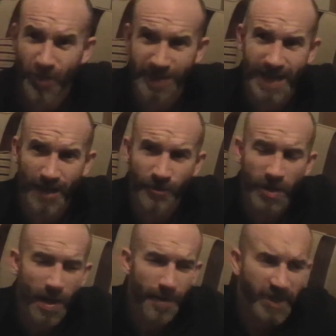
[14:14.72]
that down
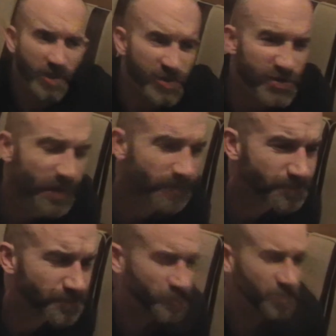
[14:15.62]
because
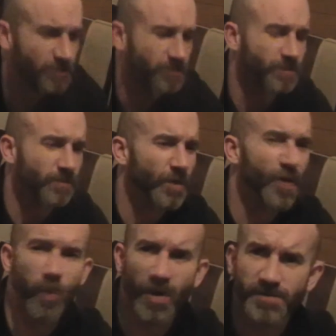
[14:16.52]

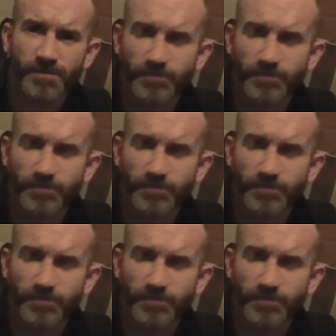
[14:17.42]
of what...